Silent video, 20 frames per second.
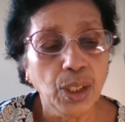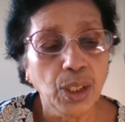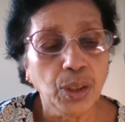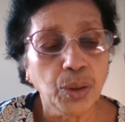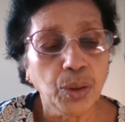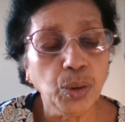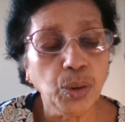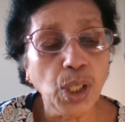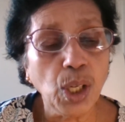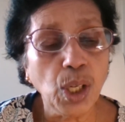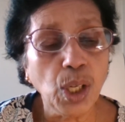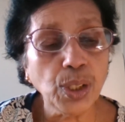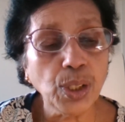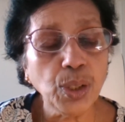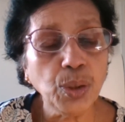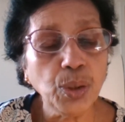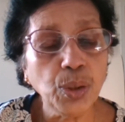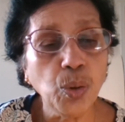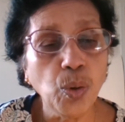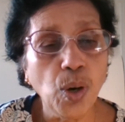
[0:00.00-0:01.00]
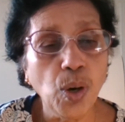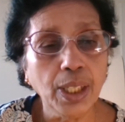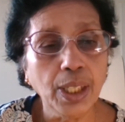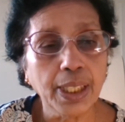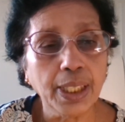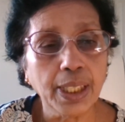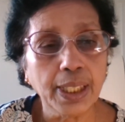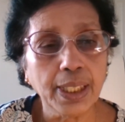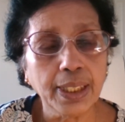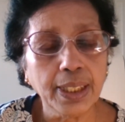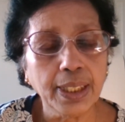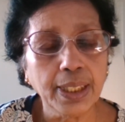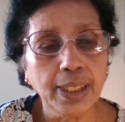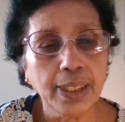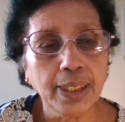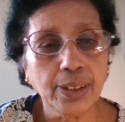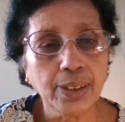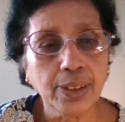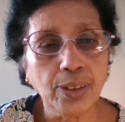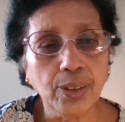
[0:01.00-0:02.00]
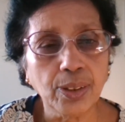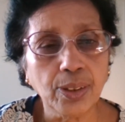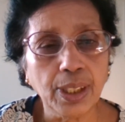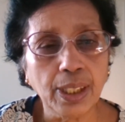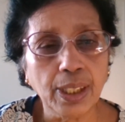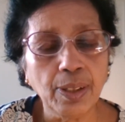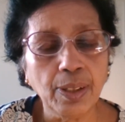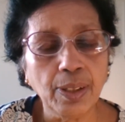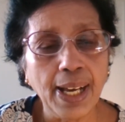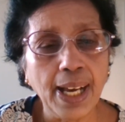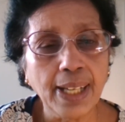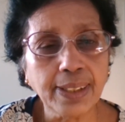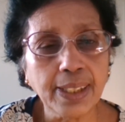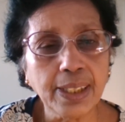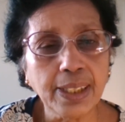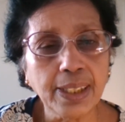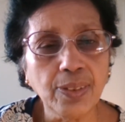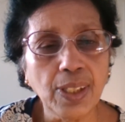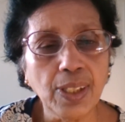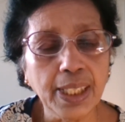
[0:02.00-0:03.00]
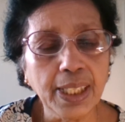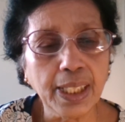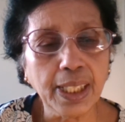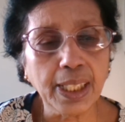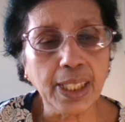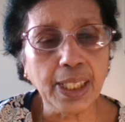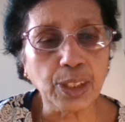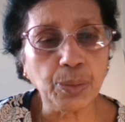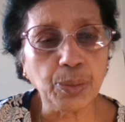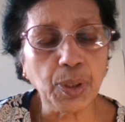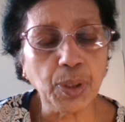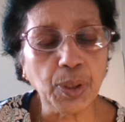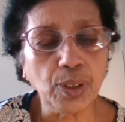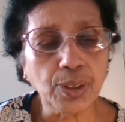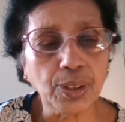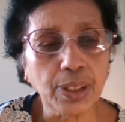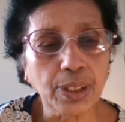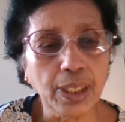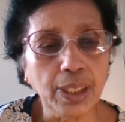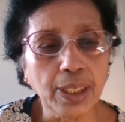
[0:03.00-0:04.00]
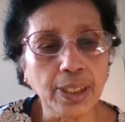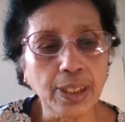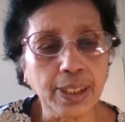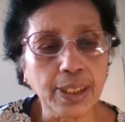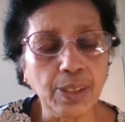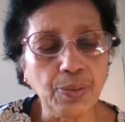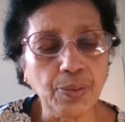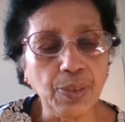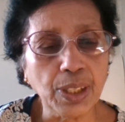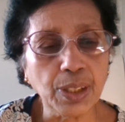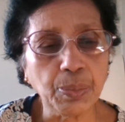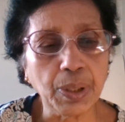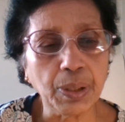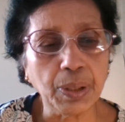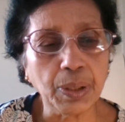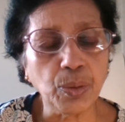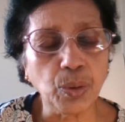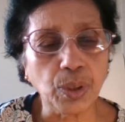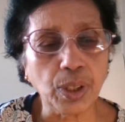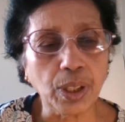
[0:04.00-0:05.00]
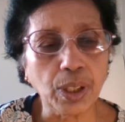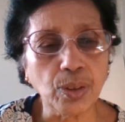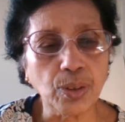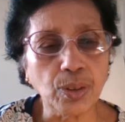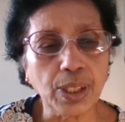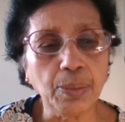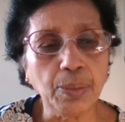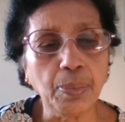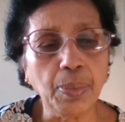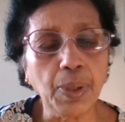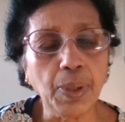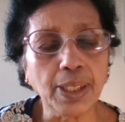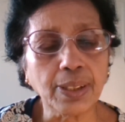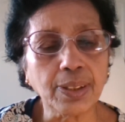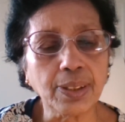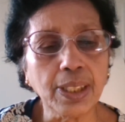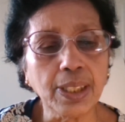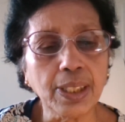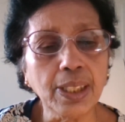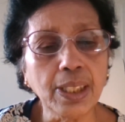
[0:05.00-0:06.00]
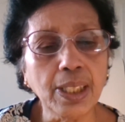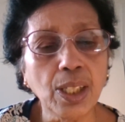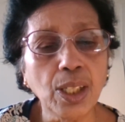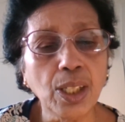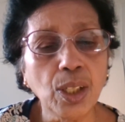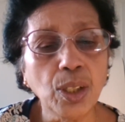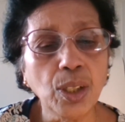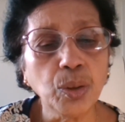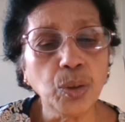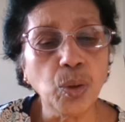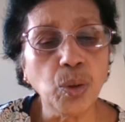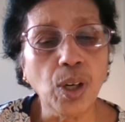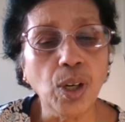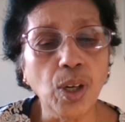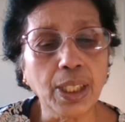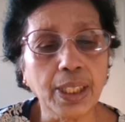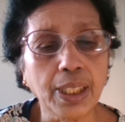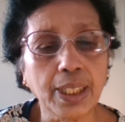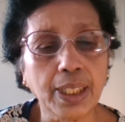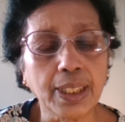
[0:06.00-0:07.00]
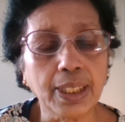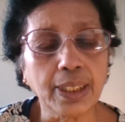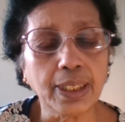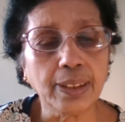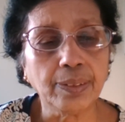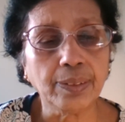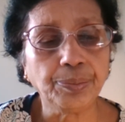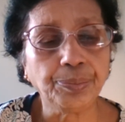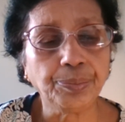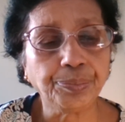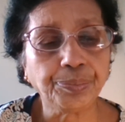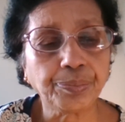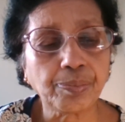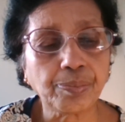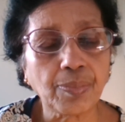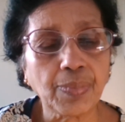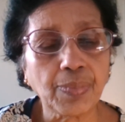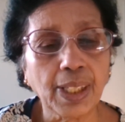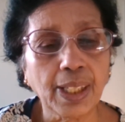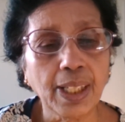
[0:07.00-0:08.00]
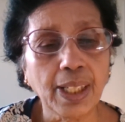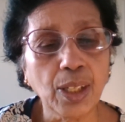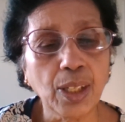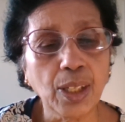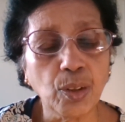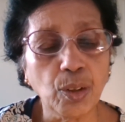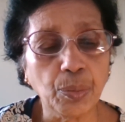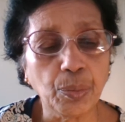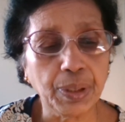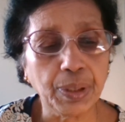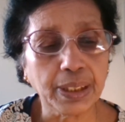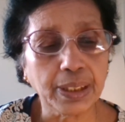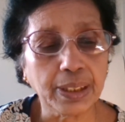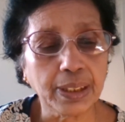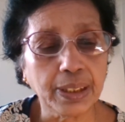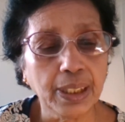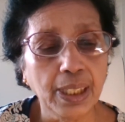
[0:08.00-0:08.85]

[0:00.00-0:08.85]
2,200, so the asset will increase because there's investment 2,000 plus the 200 equipment.